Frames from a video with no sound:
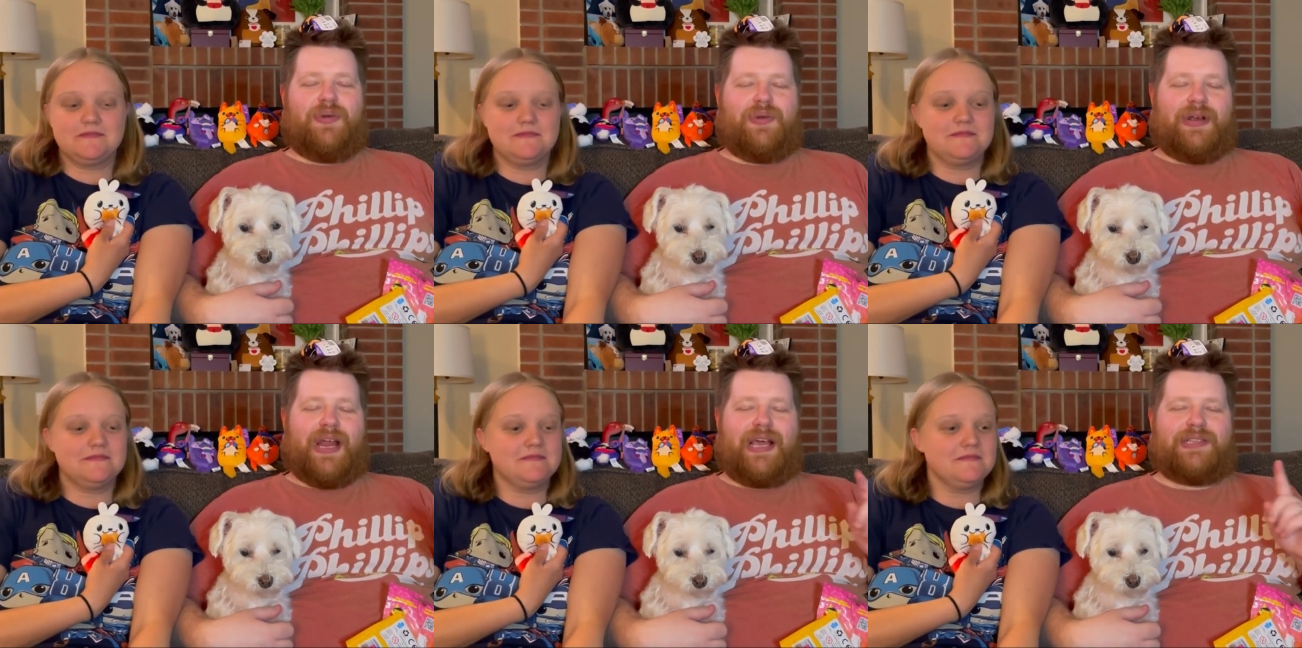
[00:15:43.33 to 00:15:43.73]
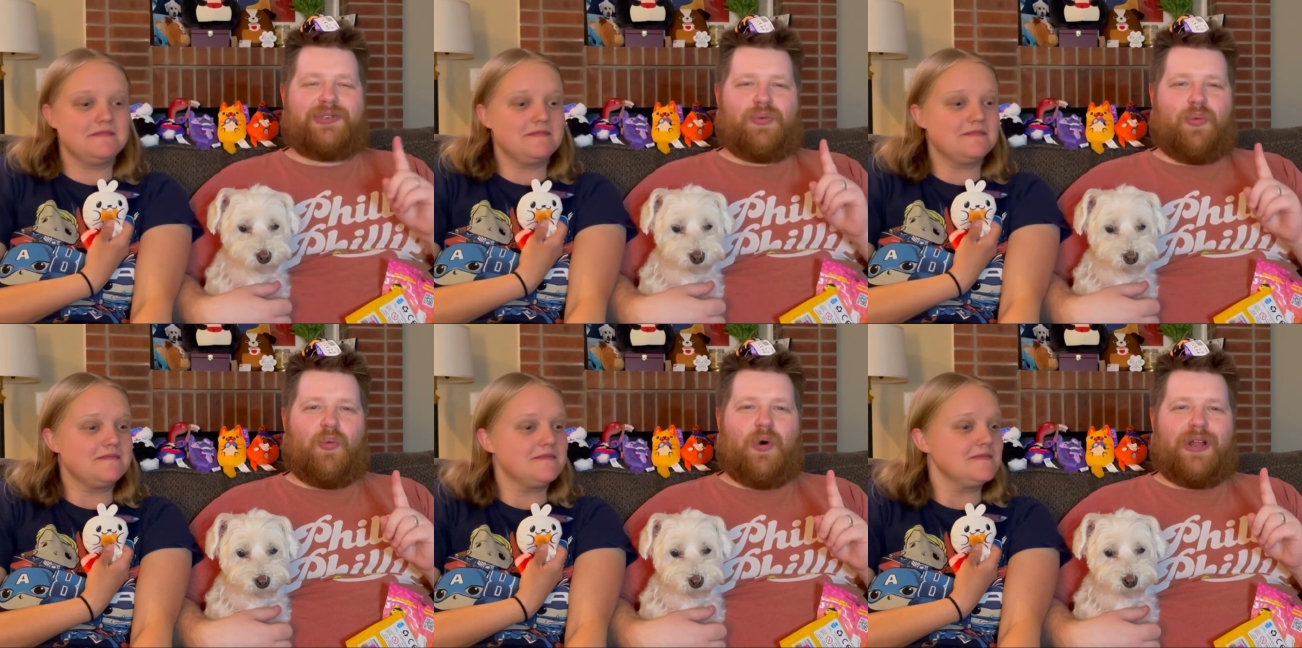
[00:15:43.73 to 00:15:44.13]

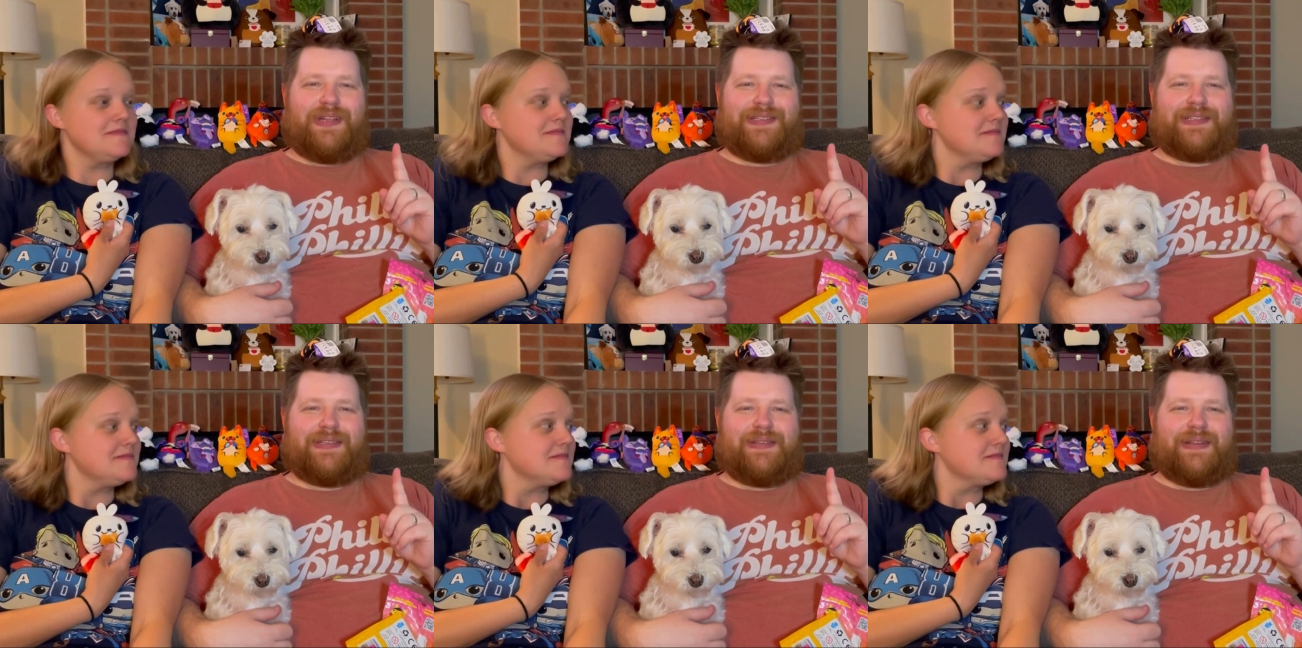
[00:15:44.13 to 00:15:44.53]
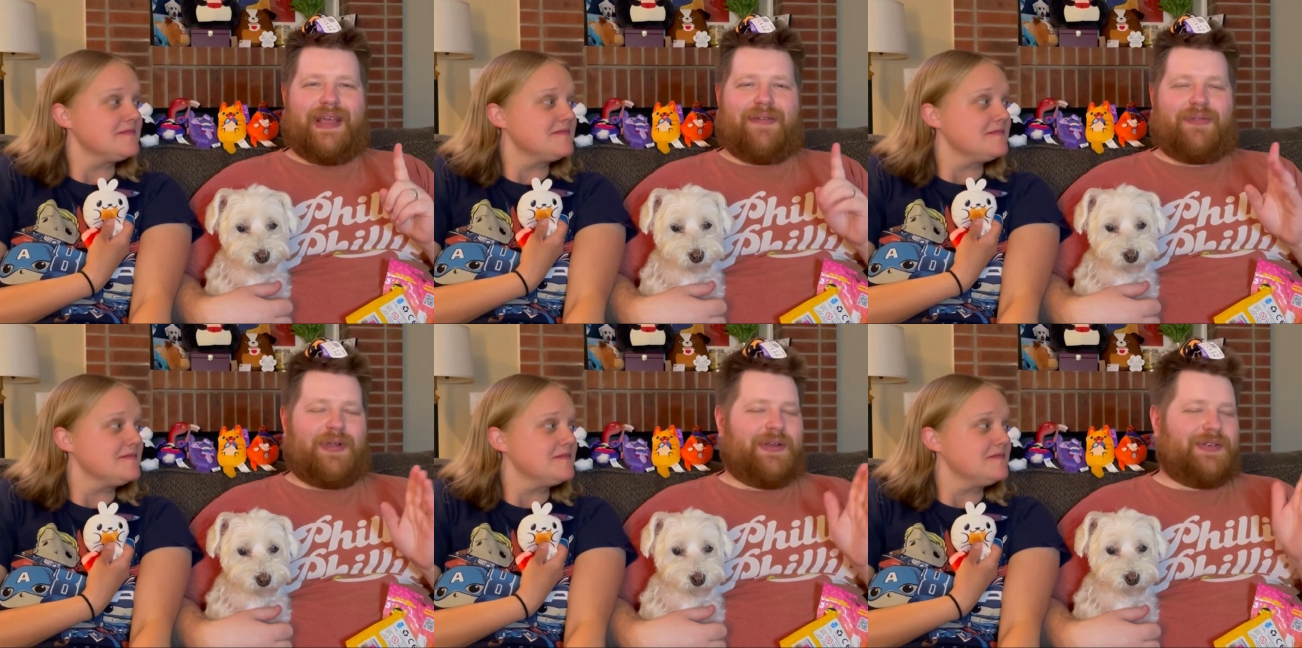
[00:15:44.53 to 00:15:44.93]
Speaker 1: nice one
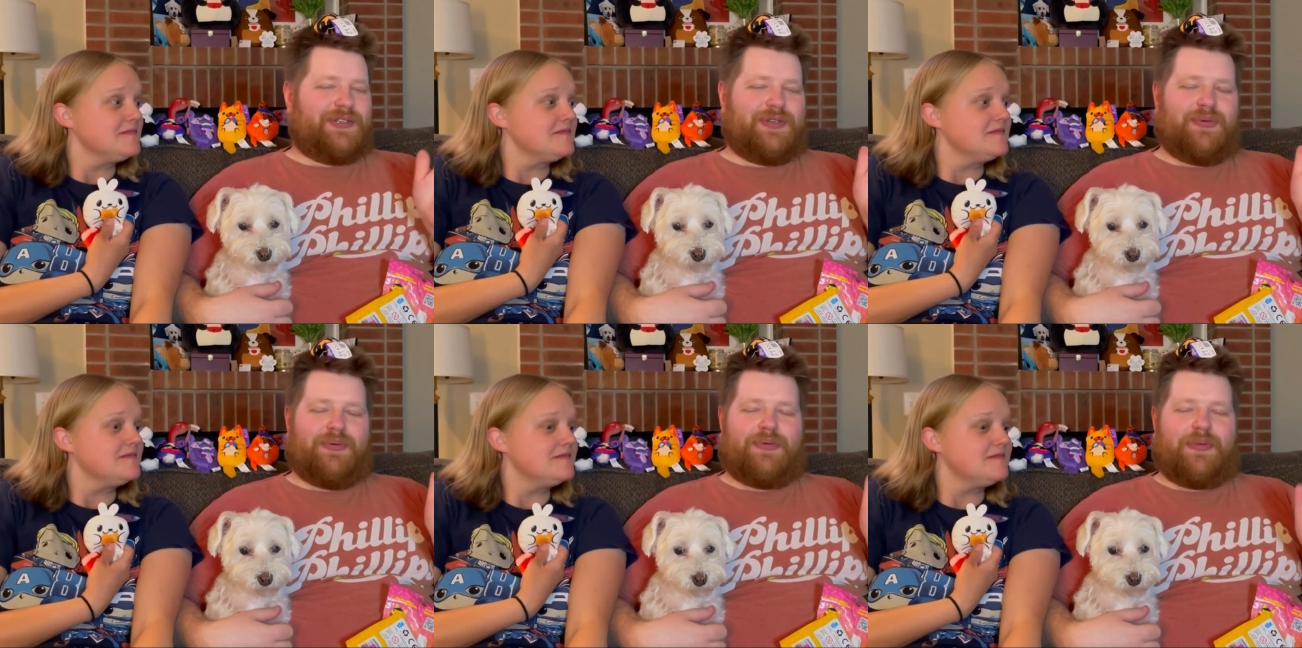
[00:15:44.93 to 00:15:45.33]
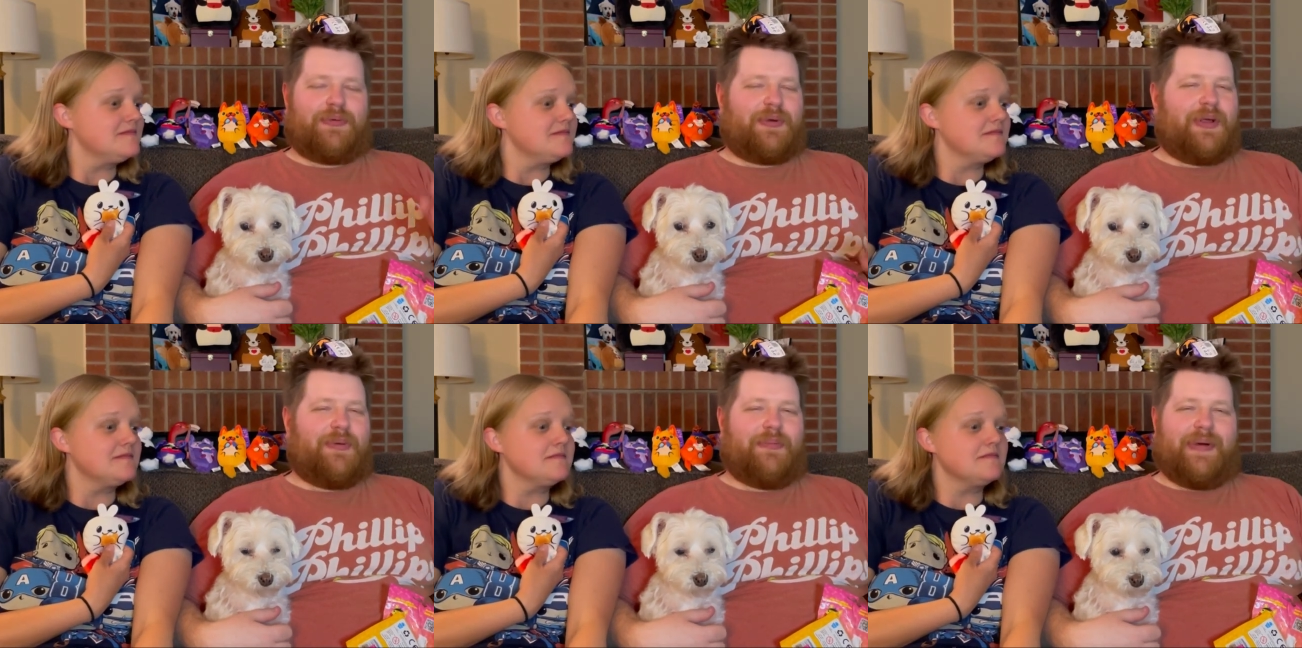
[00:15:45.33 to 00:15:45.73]
every two
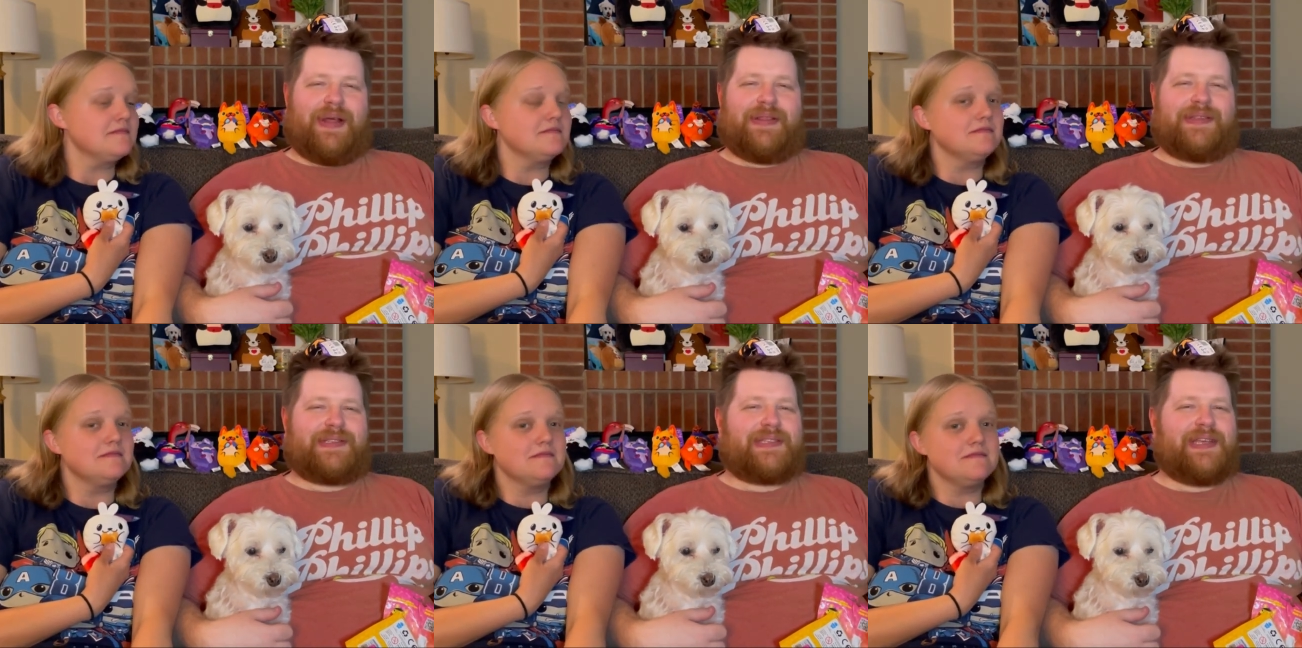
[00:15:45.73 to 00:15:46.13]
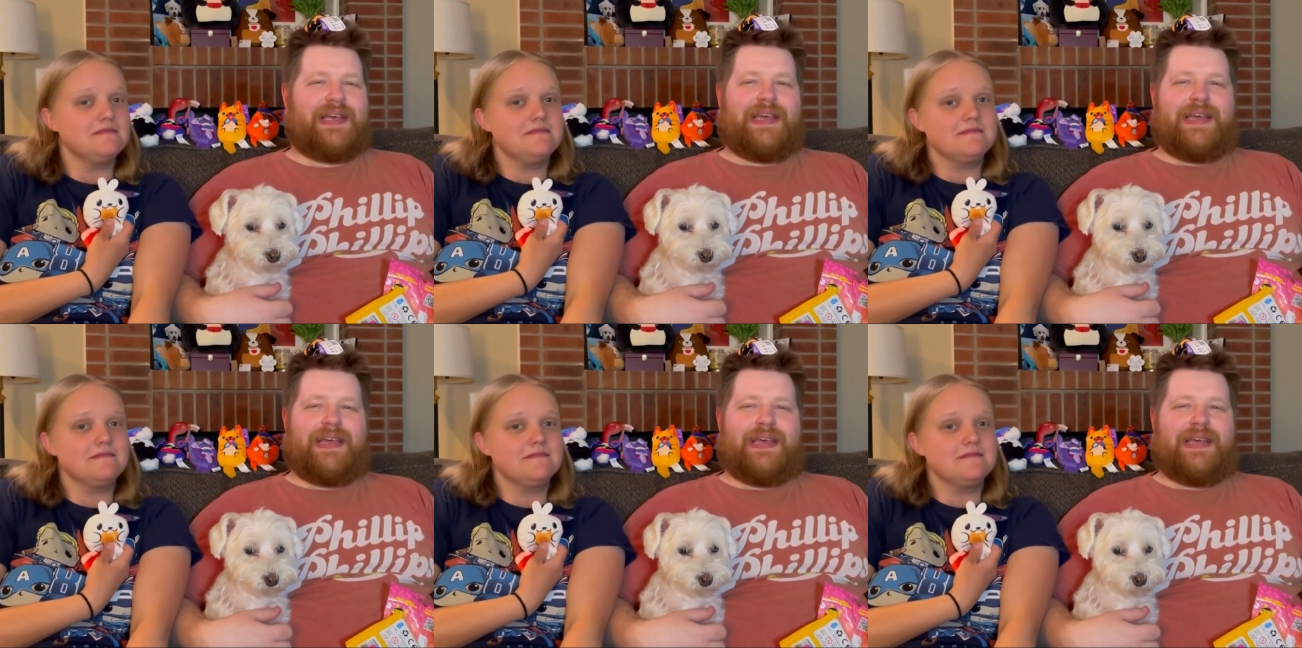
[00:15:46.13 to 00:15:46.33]
three months.